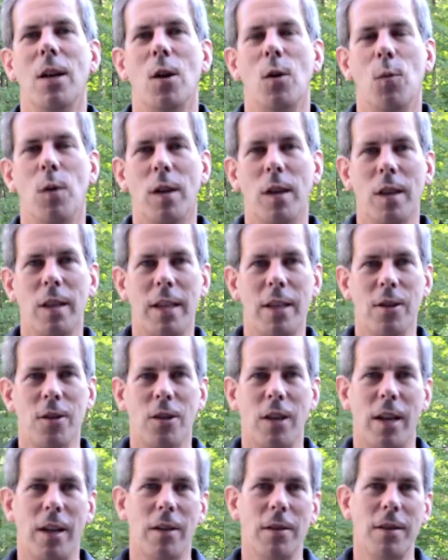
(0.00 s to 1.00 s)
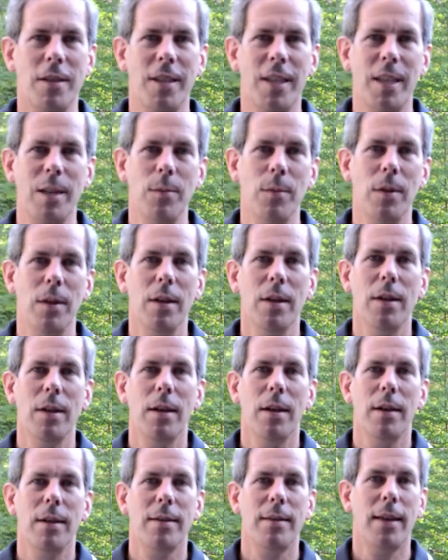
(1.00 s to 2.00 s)
one of the leaders on our team
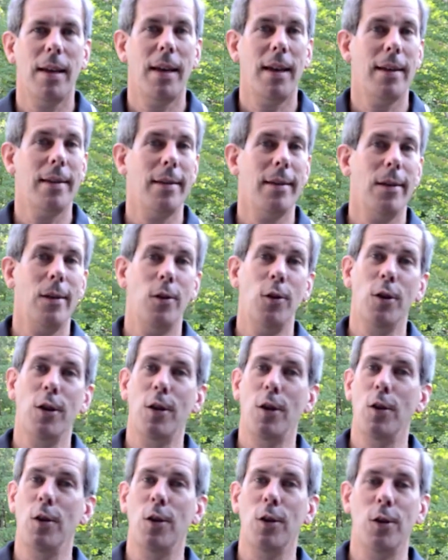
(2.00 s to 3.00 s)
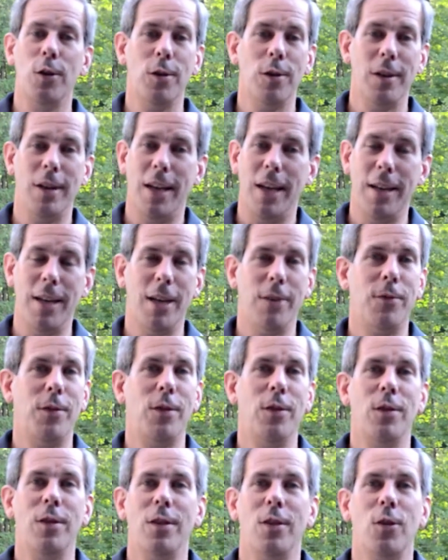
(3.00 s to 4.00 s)
said, you're going to learn enough
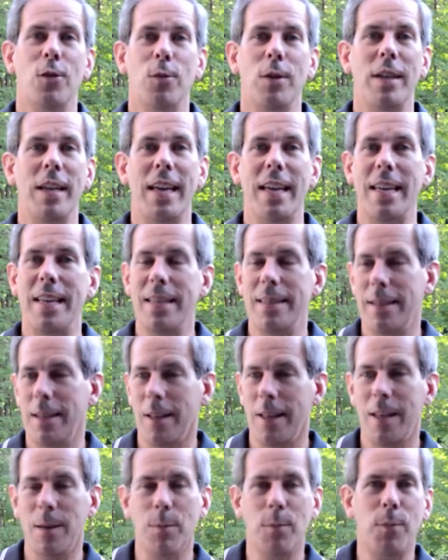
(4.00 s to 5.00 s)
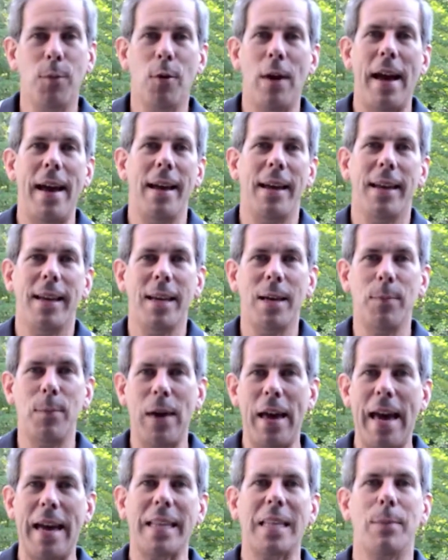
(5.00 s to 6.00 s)
in 3 days, it'll
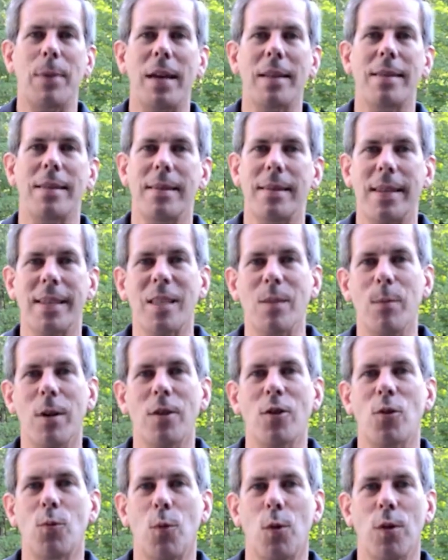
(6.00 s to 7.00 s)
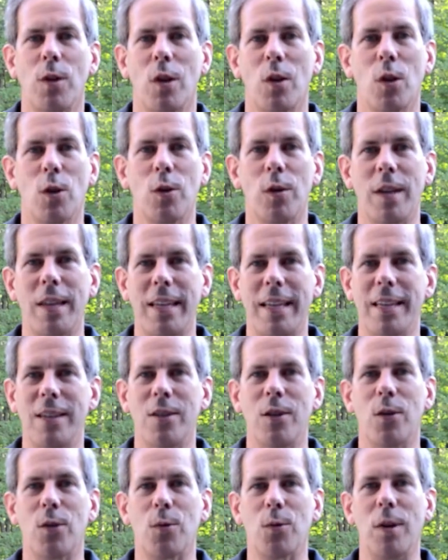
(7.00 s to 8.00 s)
compact about 6 months worth of learning
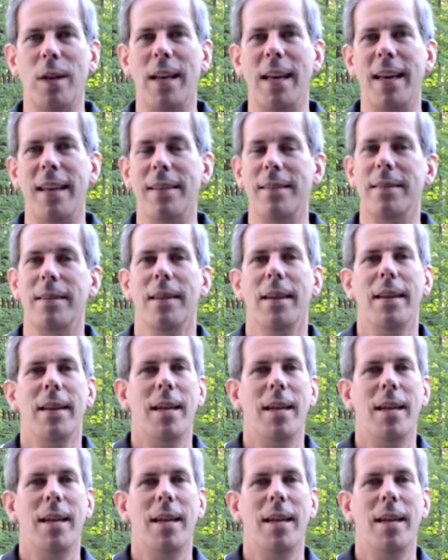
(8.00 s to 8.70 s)
into 3 days.